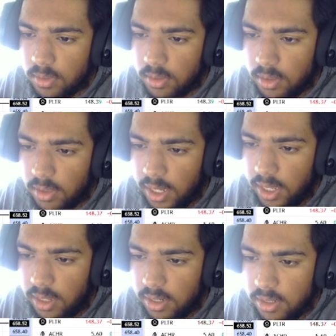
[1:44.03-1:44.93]

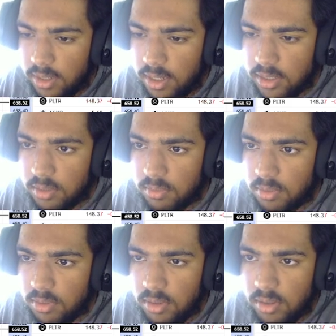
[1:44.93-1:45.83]
That is a,
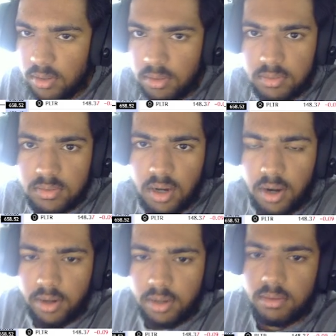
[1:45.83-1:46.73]

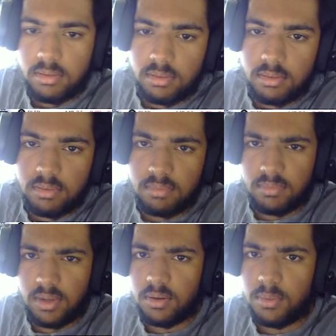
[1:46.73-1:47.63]
sorry,
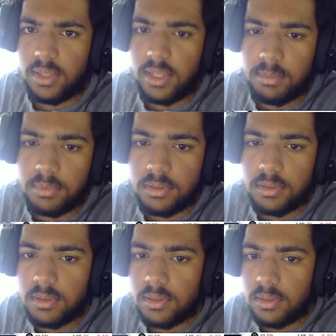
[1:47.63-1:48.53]
I don't know why that happened.
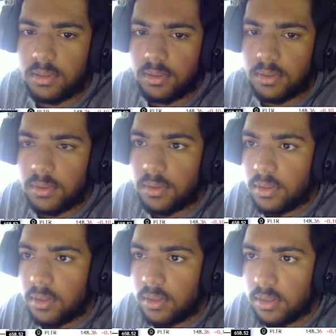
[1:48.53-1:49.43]

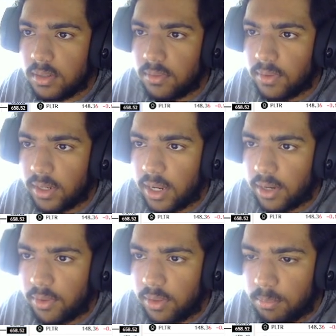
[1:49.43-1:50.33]
Let's see if I can
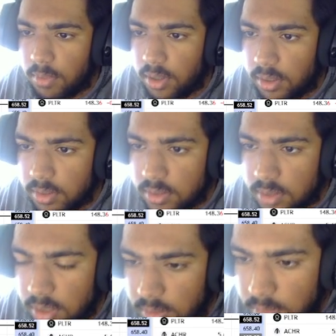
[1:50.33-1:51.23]
accurately mark out this
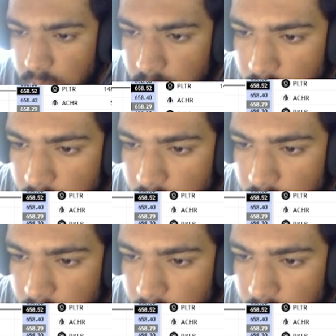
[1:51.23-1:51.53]
candle.